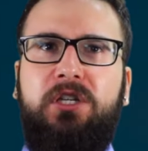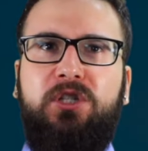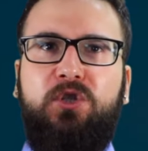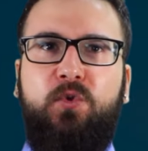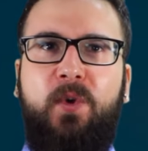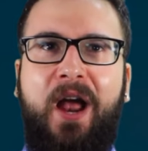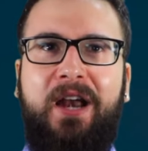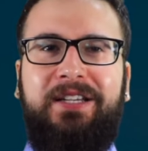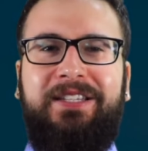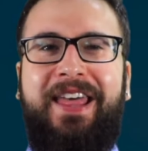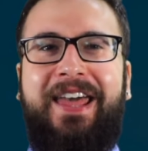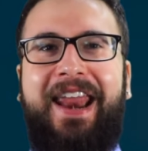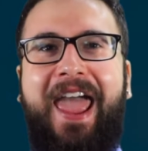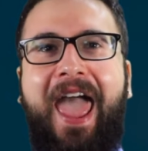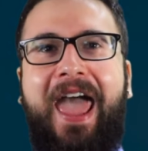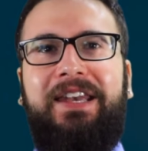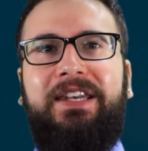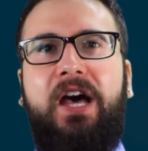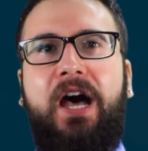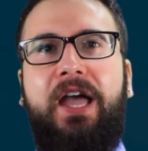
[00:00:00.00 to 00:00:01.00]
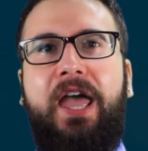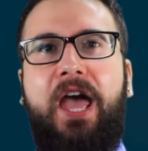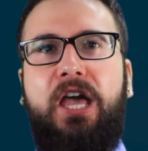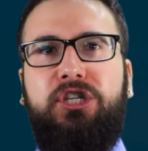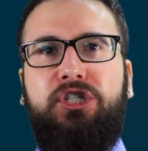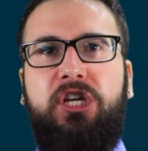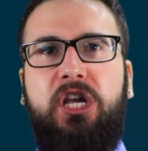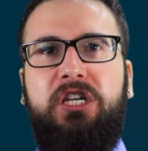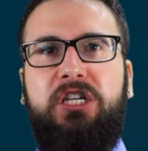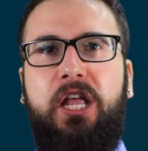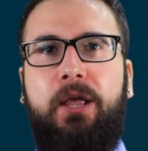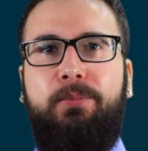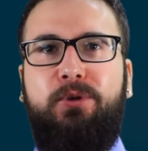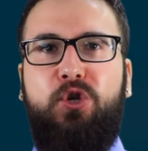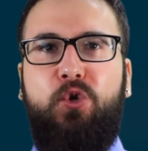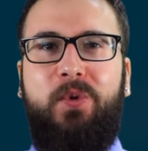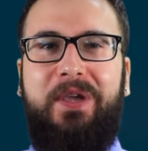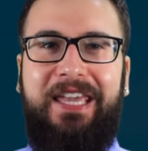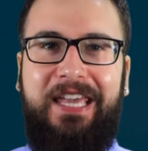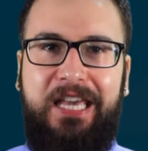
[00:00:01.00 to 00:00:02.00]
to scratch that anti-SJW